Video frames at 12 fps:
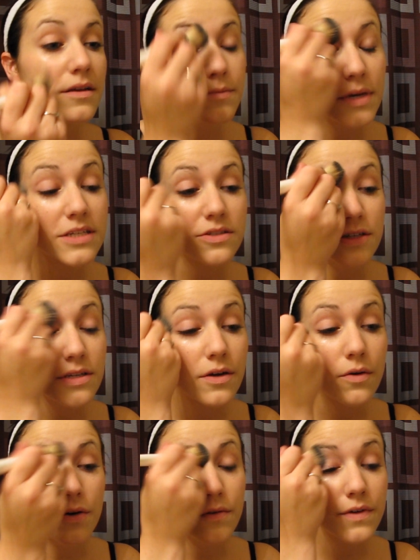Make sure you
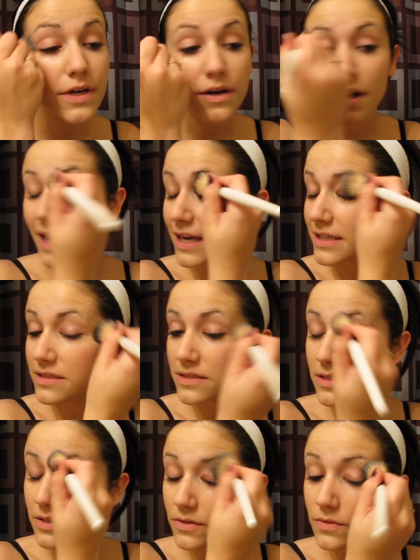go over your eyes
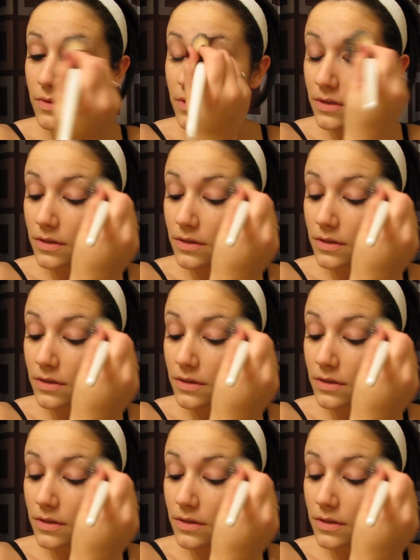too.